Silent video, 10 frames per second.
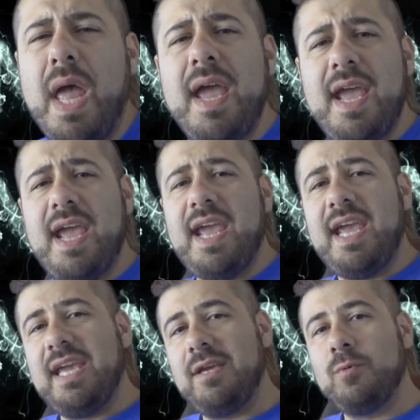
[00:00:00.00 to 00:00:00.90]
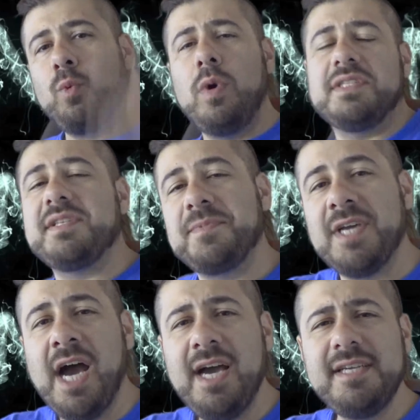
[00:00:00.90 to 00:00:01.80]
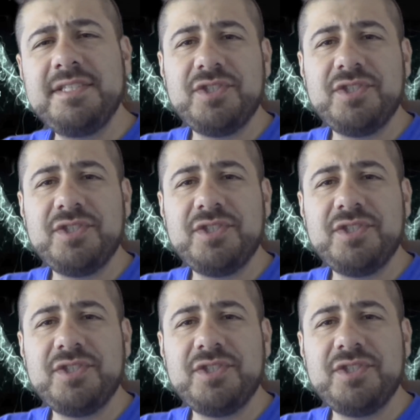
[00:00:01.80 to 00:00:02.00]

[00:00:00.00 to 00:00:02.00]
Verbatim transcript: Hey, what's up, you guys?